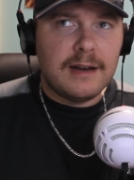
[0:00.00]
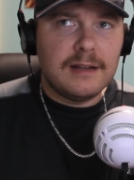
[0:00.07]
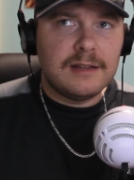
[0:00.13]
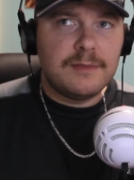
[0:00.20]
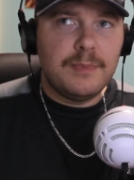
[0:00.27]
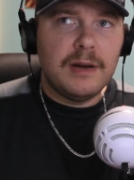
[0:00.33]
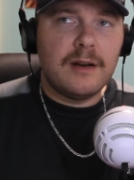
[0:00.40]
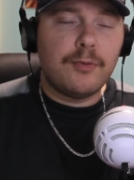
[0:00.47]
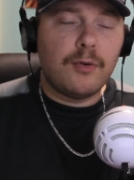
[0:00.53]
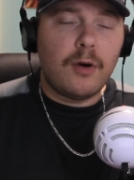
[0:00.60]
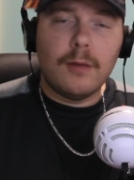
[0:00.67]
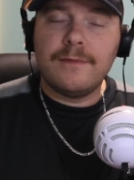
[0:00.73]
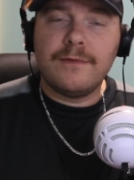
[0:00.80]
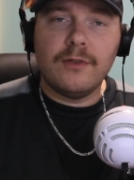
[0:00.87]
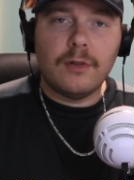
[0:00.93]
it's been a
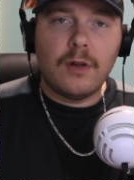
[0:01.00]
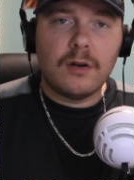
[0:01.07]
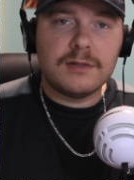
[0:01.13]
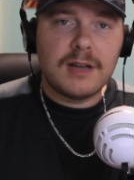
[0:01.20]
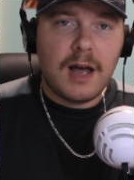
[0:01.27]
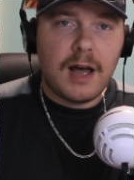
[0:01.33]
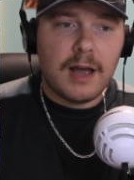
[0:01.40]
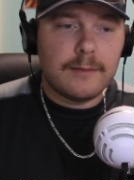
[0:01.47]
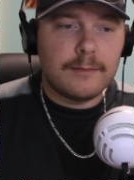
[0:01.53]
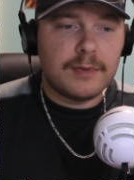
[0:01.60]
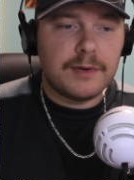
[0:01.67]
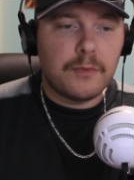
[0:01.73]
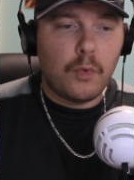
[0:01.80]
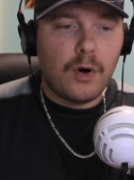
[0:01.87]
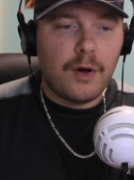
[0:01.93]
problem for a long time,
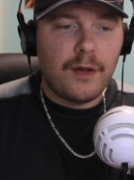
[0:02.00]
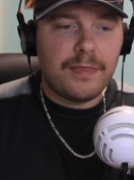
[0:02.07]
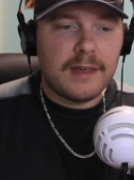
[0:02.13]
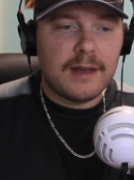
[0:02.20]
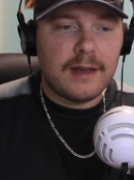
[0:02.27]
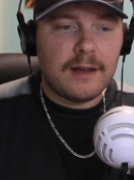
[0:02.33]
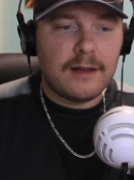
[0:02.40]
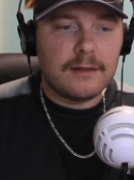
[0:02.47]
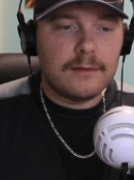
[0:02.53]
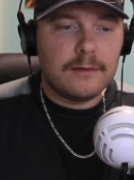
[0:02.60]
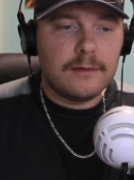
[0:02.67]
but one that